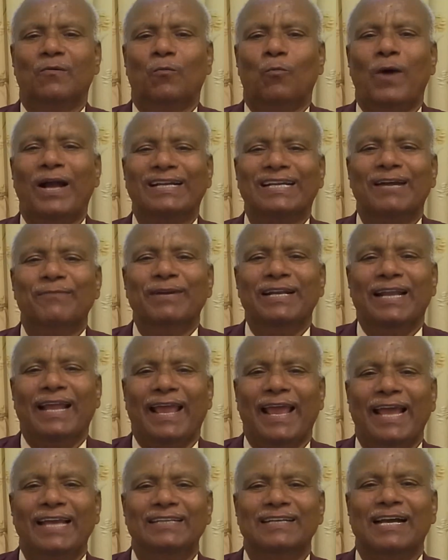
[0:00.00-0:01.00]
vitamin A
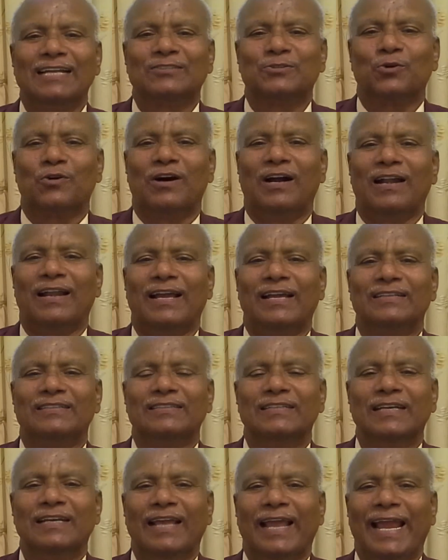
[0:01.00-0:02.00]
is also called as
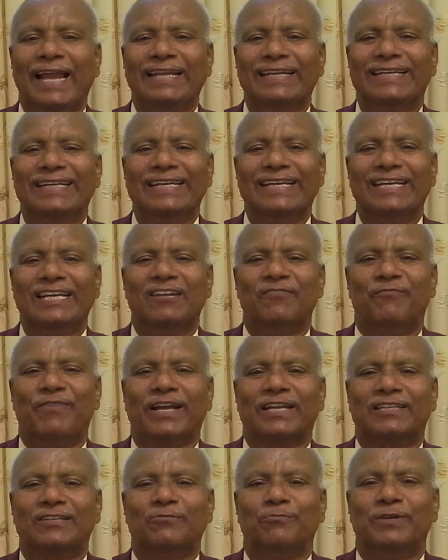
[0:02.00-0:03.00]

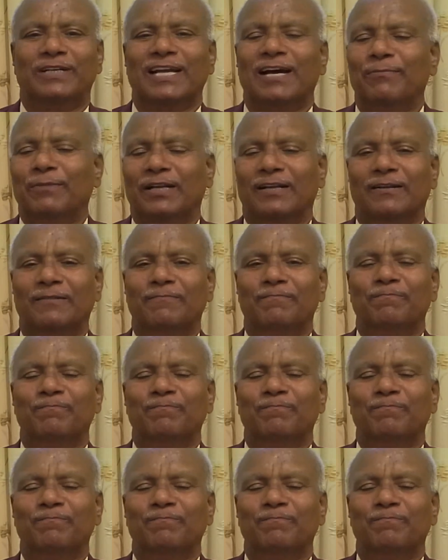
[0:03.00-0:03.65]
anti-infective vitamin.